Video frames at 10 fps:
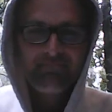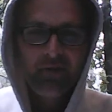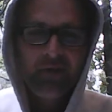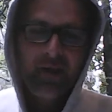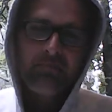
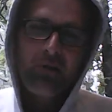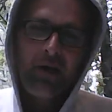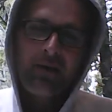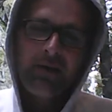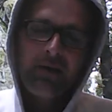You got a
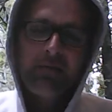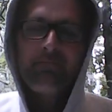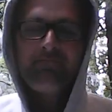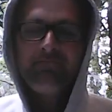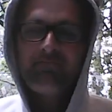body,
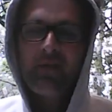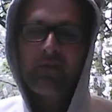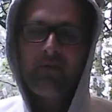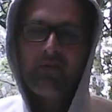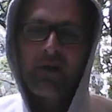
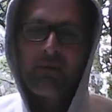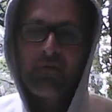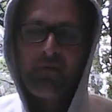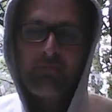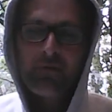then you came
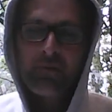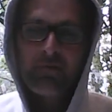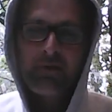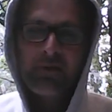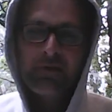with a
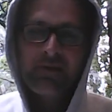blueprint.